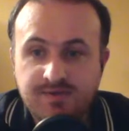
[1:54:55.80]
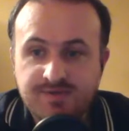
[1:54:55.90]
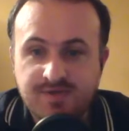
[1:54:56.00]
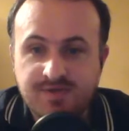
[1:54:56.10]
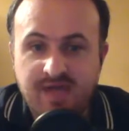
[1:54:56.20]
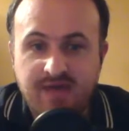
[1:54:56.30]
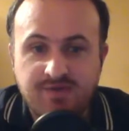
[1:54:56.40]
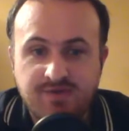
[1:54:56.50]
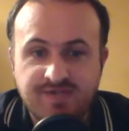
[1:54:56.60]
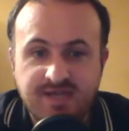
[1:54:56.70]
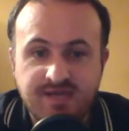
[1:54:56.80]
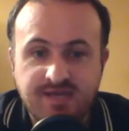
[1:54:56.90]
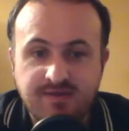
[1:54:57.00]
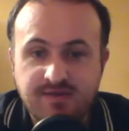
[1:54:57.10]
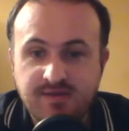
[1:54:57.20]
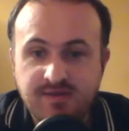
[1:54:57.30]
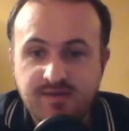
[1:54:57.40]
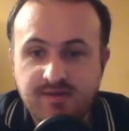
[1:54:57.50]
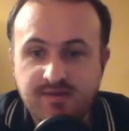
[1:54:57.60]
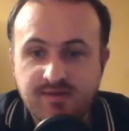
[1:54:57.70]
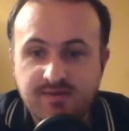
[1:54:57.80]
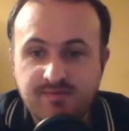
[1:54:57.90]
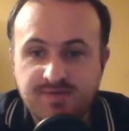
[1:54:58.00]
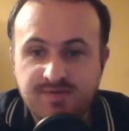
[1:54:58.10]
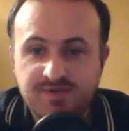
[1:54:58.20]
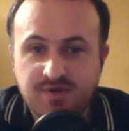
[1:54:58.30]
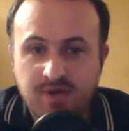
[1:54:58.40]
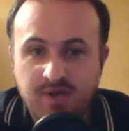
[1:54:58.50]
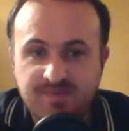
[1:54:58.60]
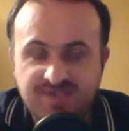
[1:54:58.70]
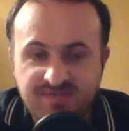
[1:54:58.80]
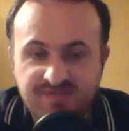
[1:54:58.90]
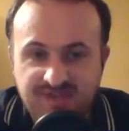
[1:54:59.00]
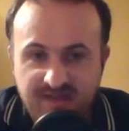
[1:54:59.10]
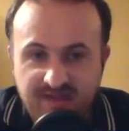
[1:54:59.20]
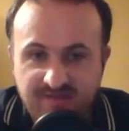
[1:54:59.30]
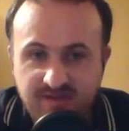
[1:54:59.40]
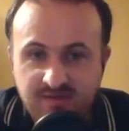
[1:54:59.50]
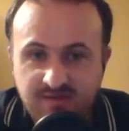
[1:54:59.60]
So yeah, it looks like just looking up to see if there's anything.